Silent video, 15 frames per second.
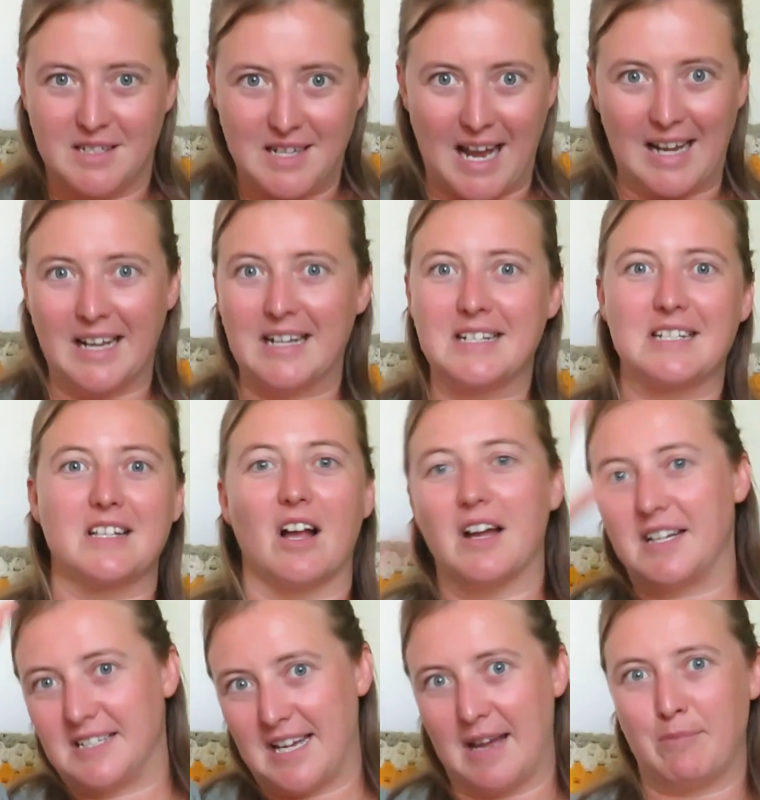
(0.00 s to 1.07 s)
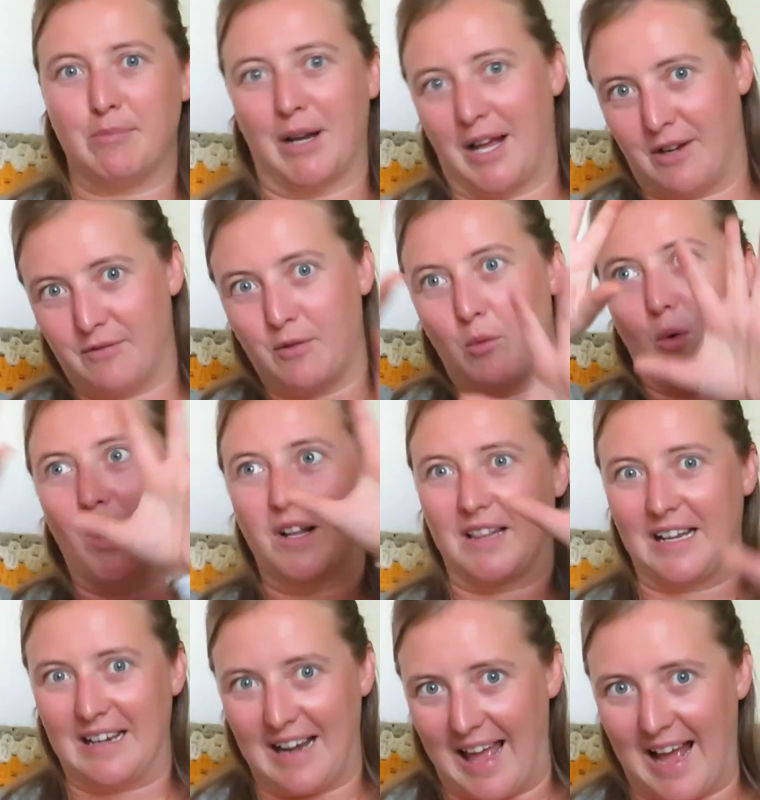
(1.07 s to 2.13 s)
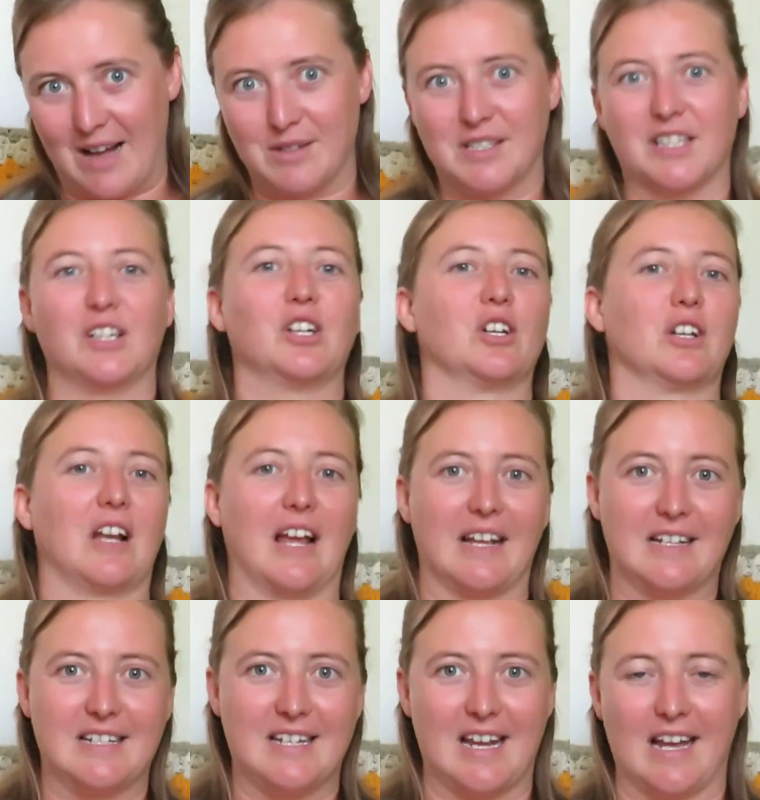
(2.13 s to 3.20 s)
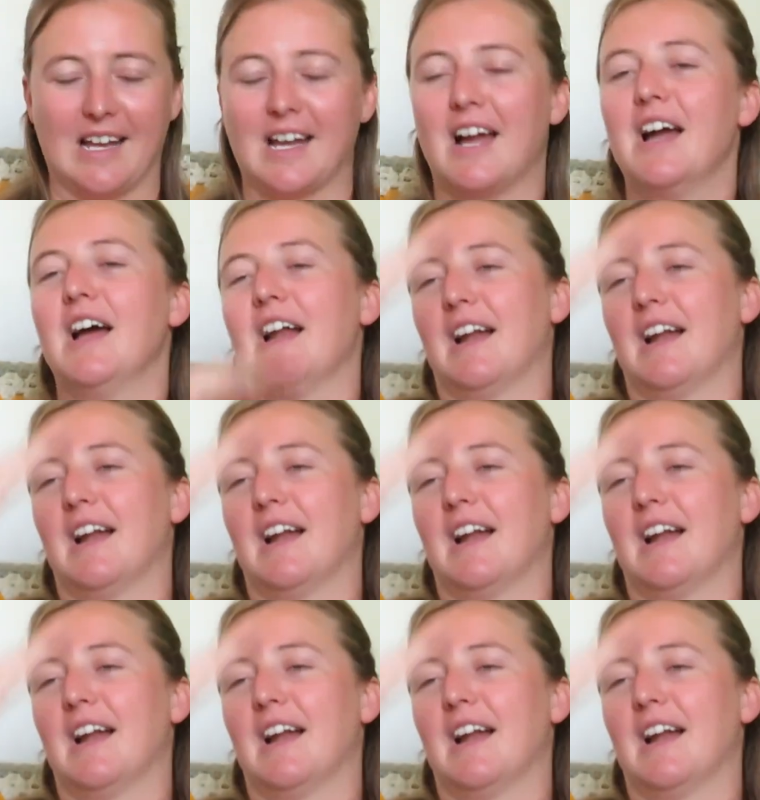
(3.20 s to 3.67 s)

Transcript: Getting a design template for what the layout's going to look like. Tick.